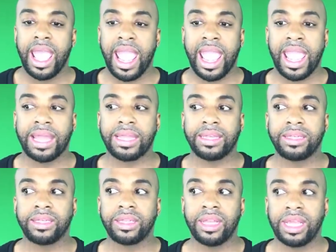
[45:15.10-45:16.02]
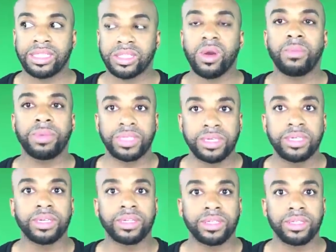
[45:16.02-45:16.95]
and it's going to be
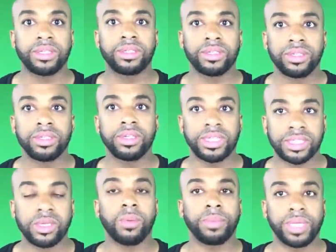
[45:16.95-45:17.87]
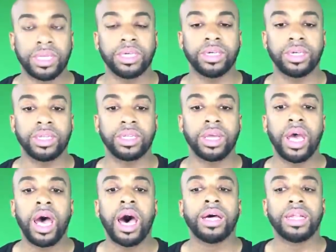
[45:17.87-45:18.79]
good. It's going to be good.
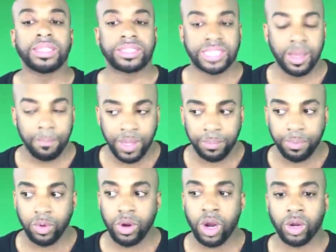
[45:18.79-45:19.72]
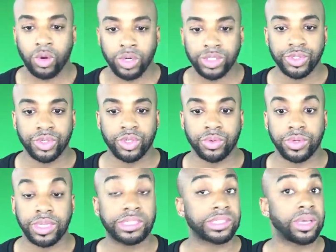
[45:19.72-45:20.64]
Some people are going to
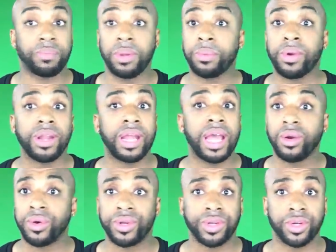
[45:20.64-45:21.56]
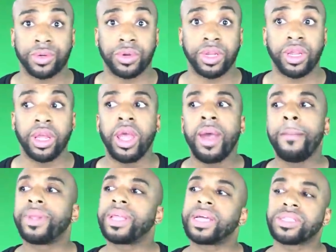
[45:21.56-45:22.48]
agree. Some people are not going to agree.
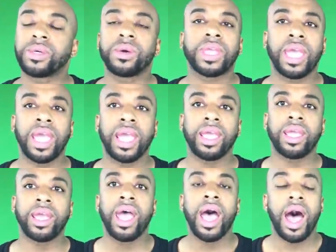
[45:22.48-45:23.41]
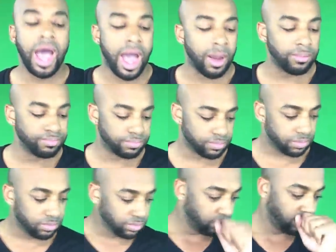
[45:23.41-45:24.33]
But that's okay. I'm
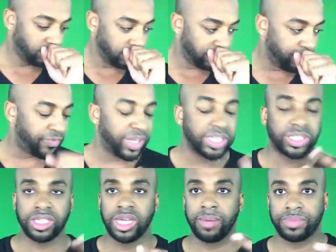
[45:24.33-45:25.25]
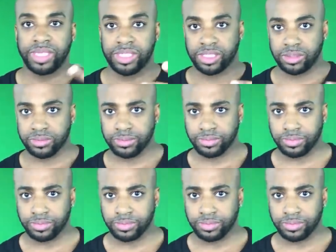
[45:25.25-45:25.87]
finishing up this.